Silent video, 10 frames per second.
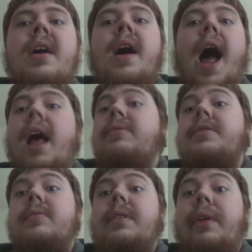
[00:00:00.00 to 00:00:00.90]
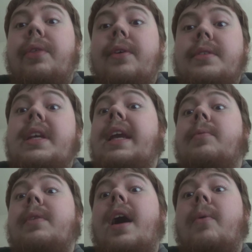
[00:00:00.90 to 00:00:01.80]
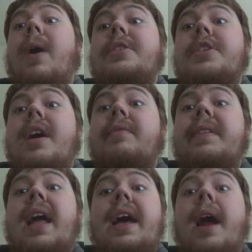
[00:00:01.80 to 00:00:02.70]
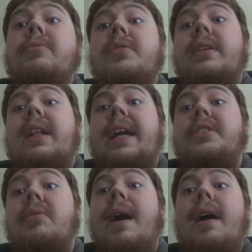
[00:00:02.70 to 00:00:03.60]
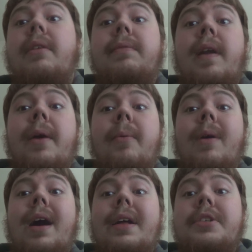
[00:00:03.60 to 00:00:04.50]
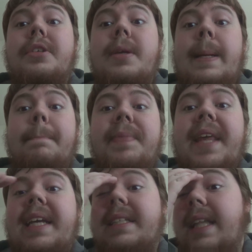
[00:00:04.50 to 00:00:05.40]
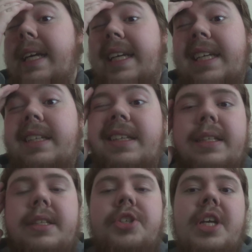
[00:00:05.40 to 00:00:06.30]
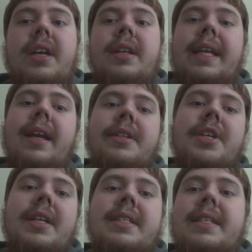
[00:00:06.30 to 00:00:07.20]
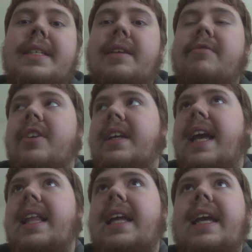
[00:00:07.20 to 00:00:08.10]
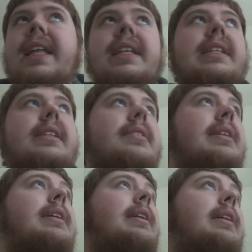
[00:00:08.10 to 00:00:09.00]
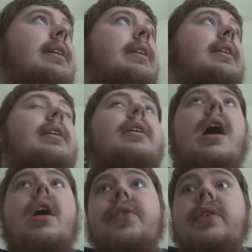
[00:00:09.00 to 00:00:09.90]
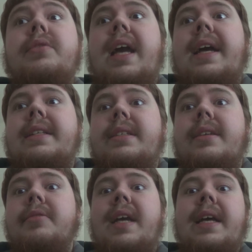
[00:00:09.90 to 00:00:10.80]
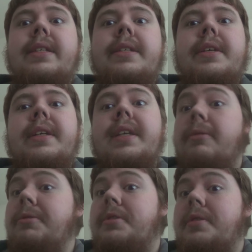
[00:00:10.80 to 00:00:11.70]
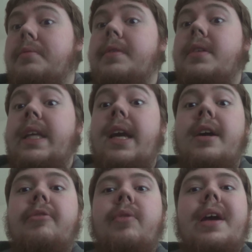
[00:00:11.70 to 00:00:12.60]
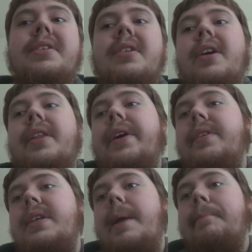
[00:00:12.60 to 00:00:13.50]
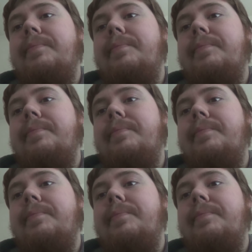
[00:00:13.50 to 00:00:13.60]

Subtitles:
I was only 13 when I watched Elven Light. I was only like 12 when I watched things like Neon Genesis Evangelion and all those kinds of series. I was still really young when I saw those.